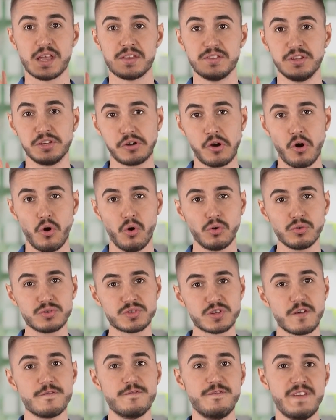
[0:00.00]
the
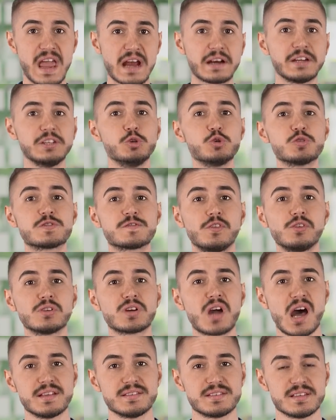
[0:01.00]
goals of very useful
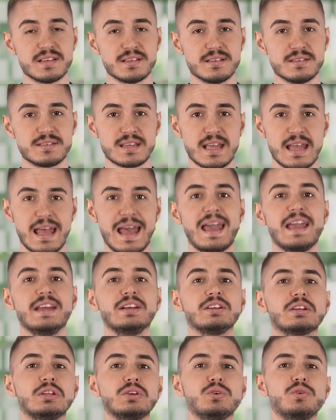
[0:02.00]
content
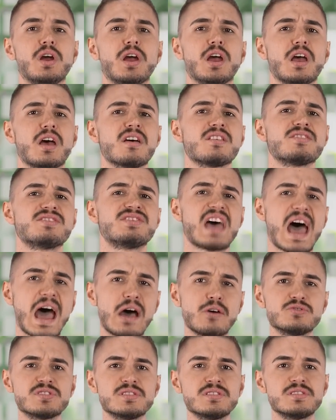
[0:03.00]
include
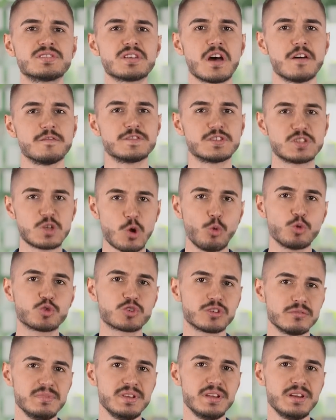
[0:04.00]
thousands of
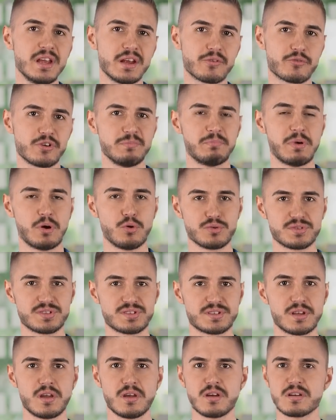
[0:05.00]
social media
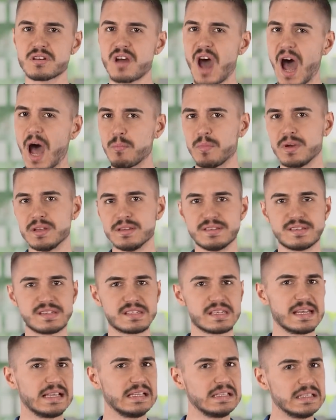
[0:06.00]
reposts,
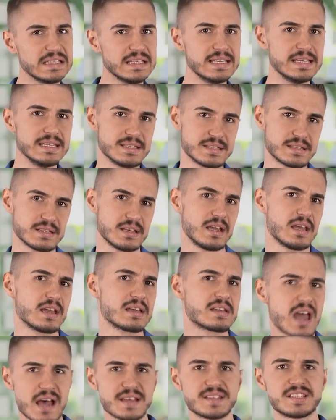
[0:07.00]
comments, leads,
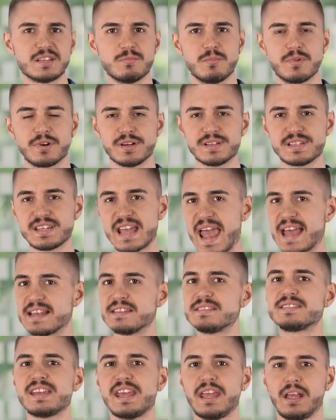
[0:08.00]
customers,
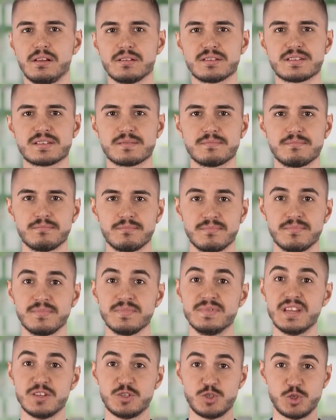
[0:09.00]
and sales.
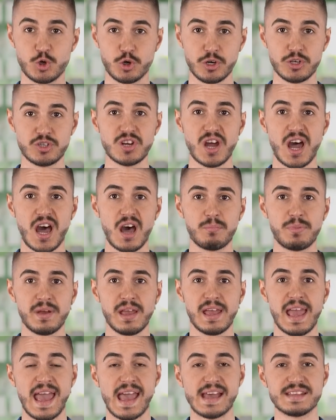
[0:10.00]
That's your job
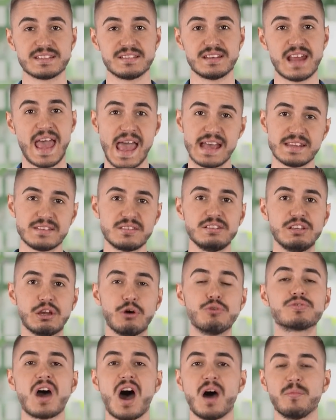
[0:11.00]
as an
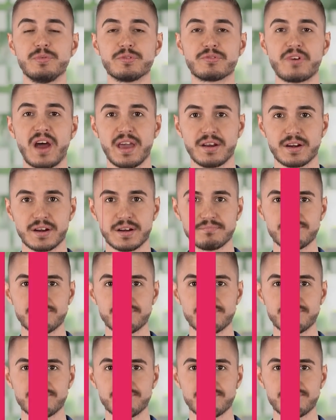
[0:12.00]
SEO copywriter.